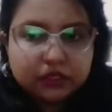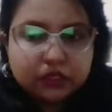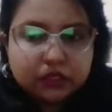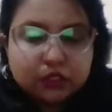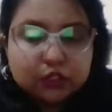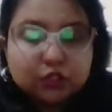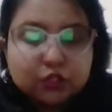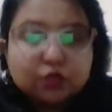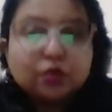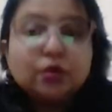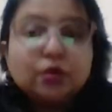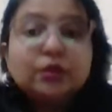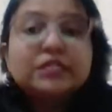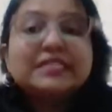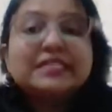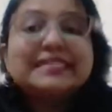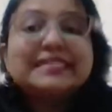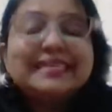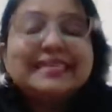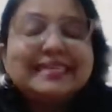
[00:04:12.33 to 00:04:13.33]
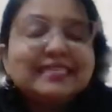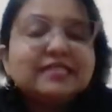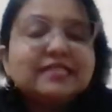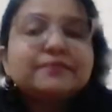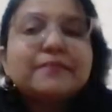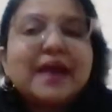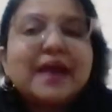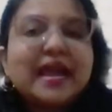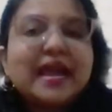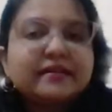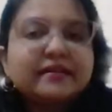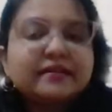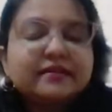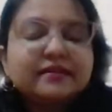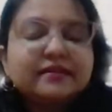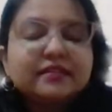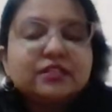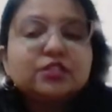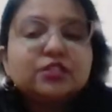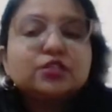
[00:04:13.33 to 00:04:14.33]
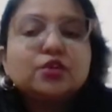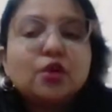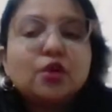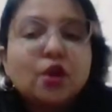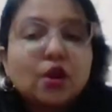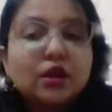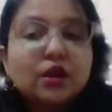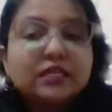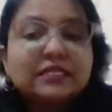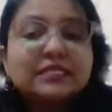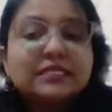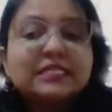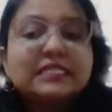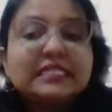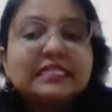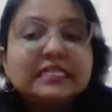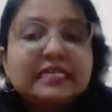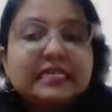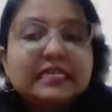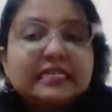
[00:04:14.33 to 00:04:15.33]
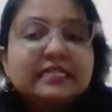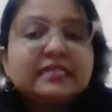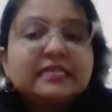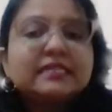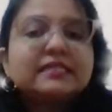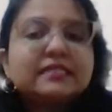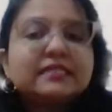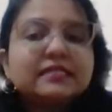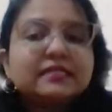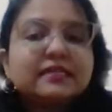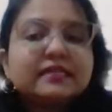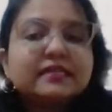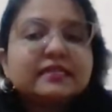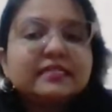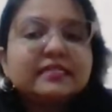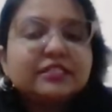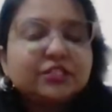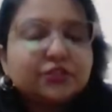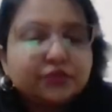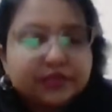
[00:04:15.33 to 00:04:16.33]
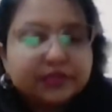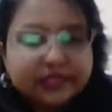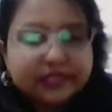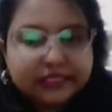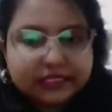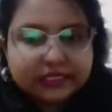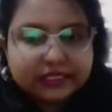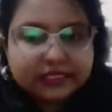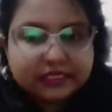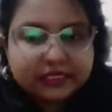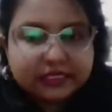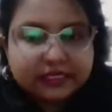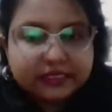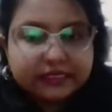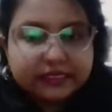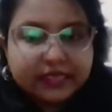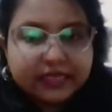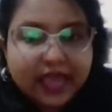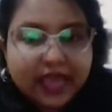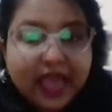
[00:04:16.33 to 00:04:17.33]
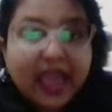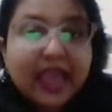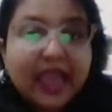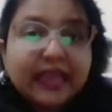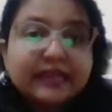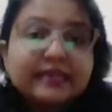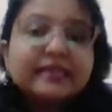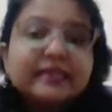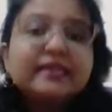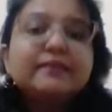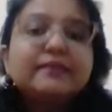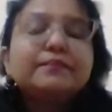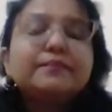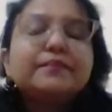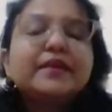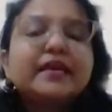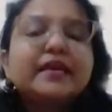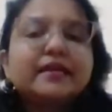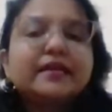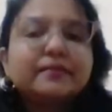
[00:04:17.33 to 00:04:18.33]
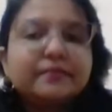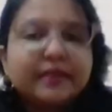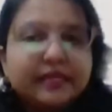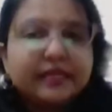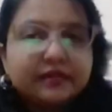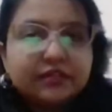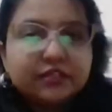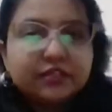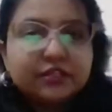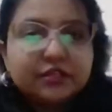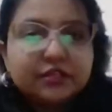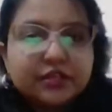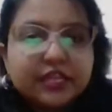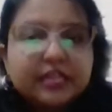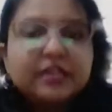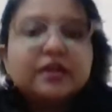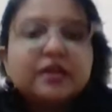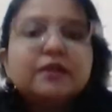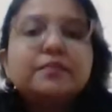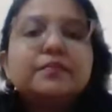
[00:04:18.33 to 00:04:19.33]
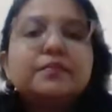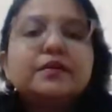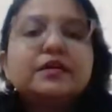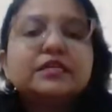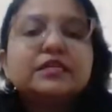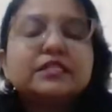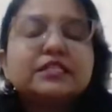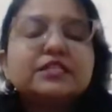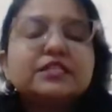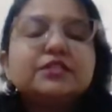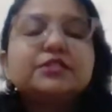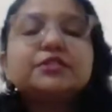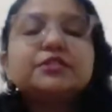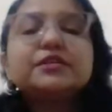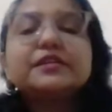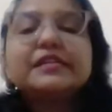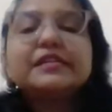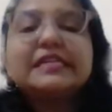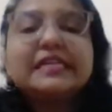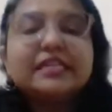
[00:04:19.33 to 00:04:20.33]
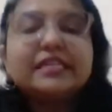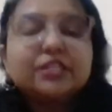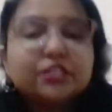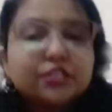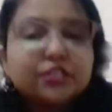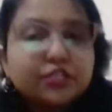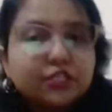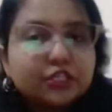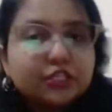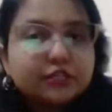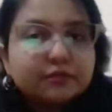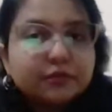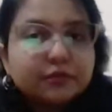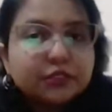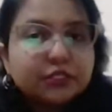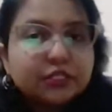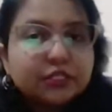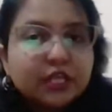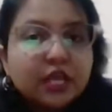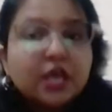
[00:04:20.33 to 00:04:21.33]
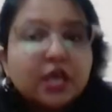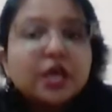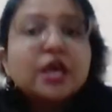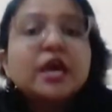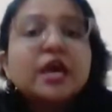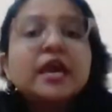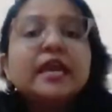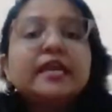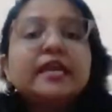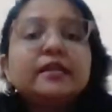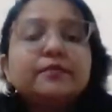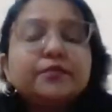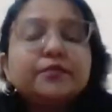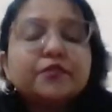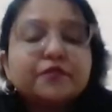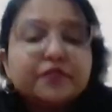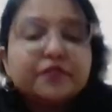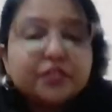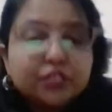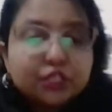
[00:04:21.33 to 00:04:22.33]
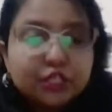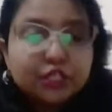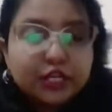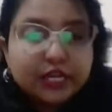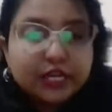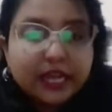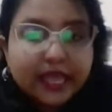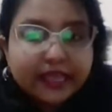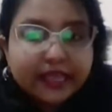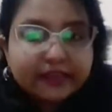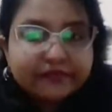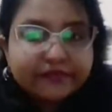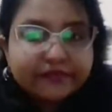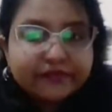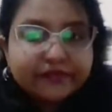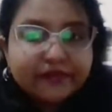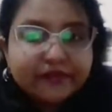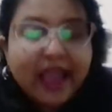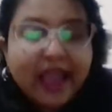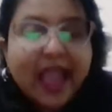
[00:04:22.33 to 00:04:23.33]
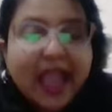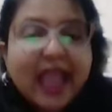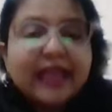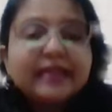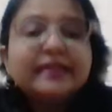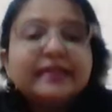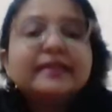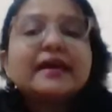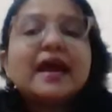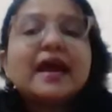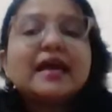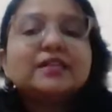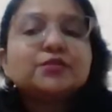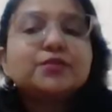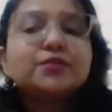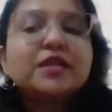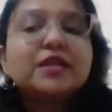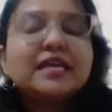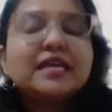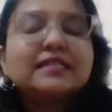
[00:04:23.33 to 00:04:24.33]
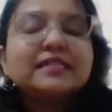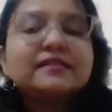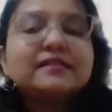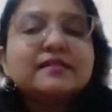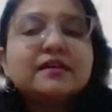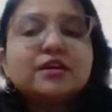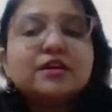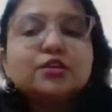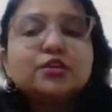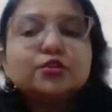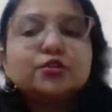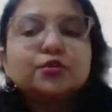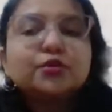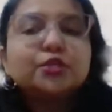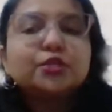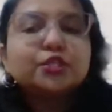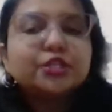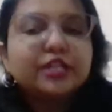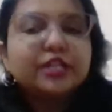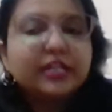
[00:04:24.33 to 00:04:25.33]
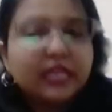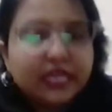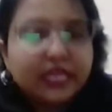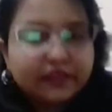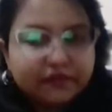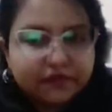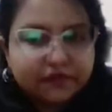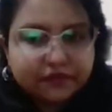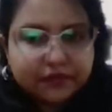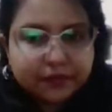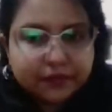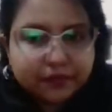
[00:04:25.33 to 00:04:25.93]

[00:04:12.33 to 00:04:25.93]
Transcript: So, these patterns cause serious distress and impairment in a person's relationships, in professional life, and as well as in the social life.